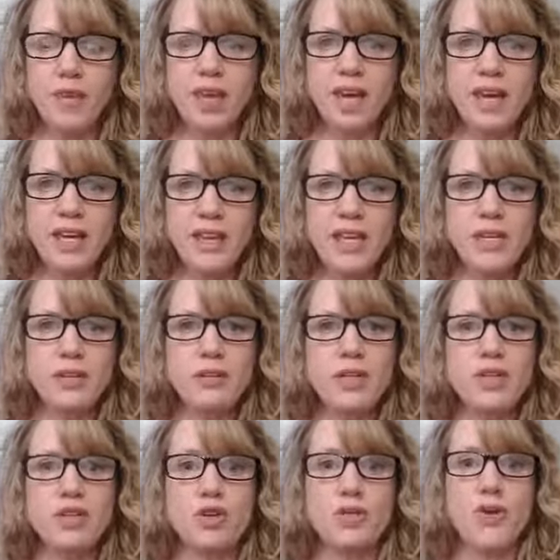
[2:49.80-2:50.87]
And then you
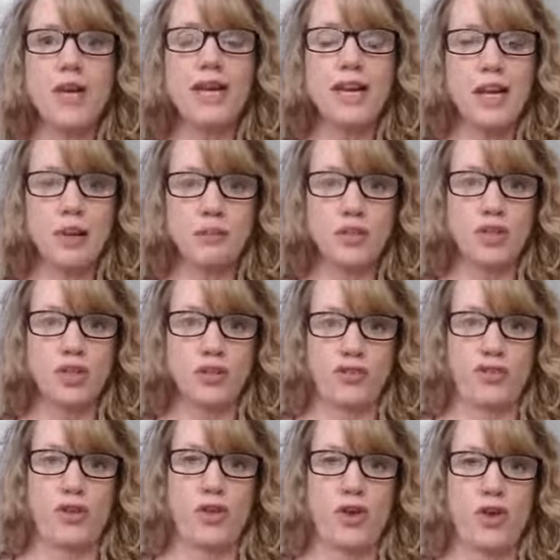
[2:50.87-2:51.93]
need to create images
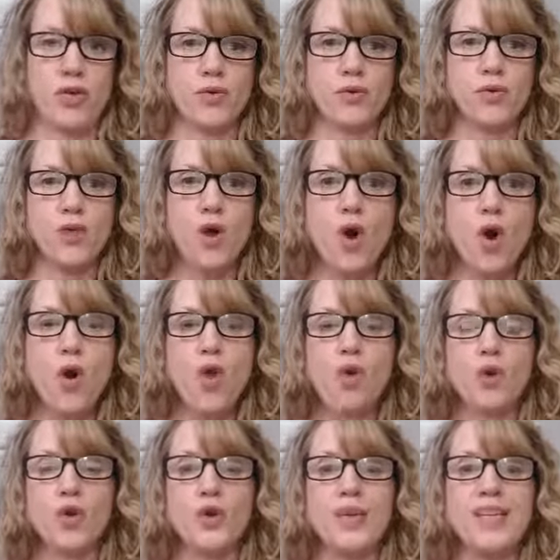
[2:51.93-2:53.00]
for those,
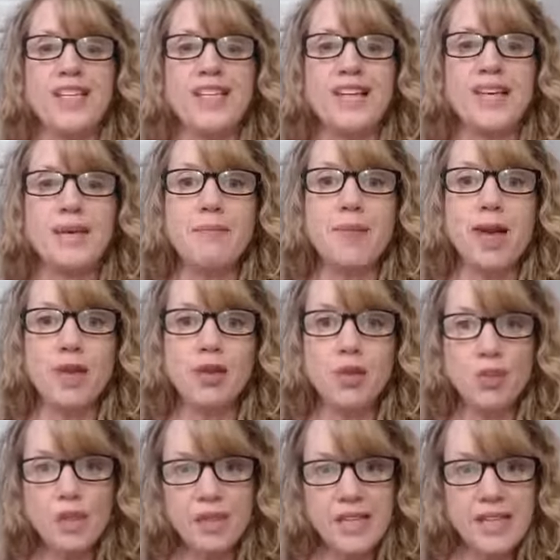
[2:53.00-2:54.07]
or you need to email
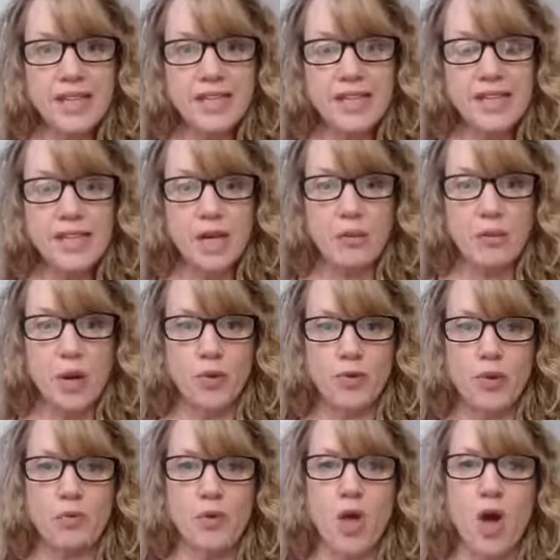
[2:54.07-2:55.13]
your list about
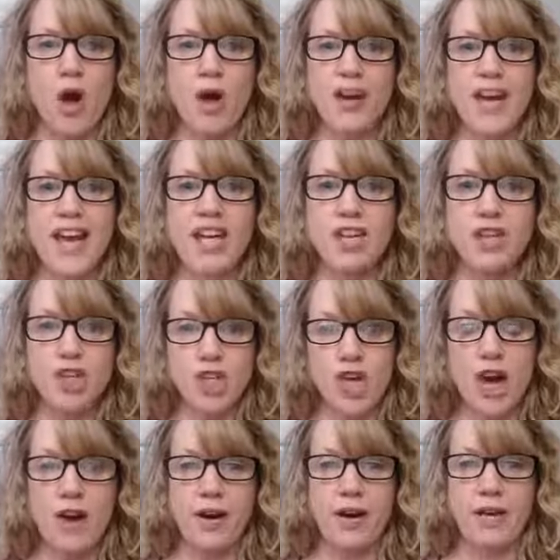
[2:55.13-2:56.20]
the blog and
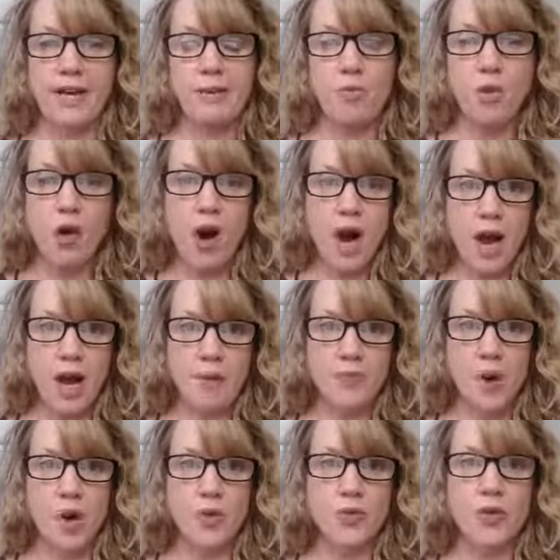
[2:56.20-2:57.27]
share it and get more
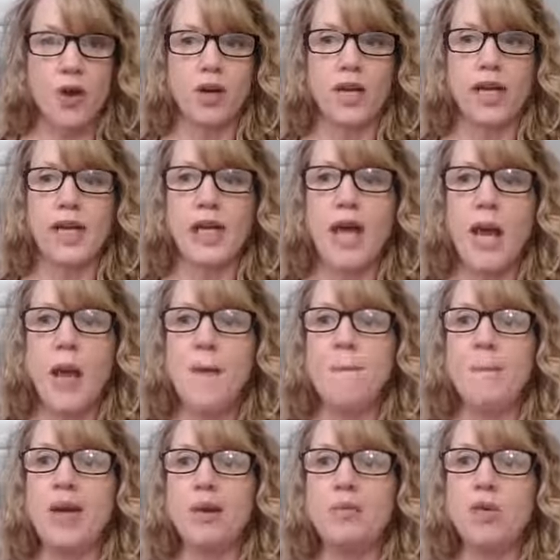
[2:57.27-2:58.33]
eyeballs on it.
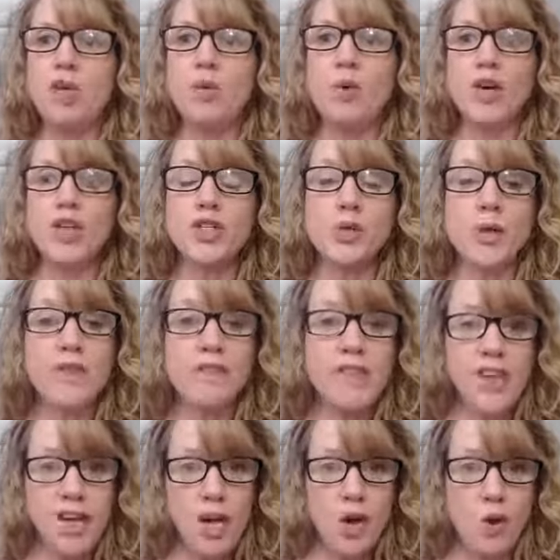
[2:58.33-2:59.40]
Maybe you want to do a
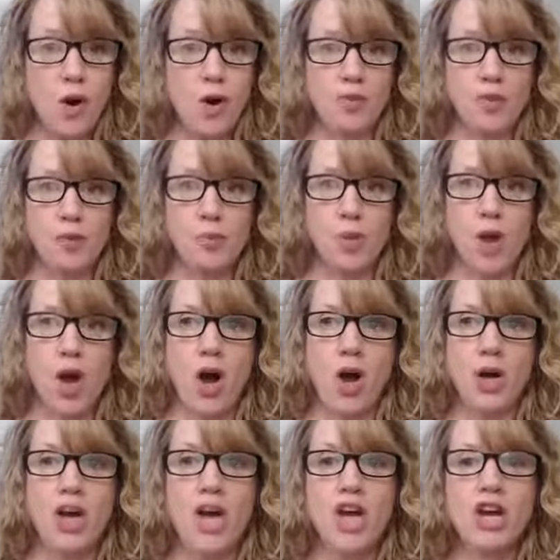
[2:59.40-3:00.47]
video on the blog.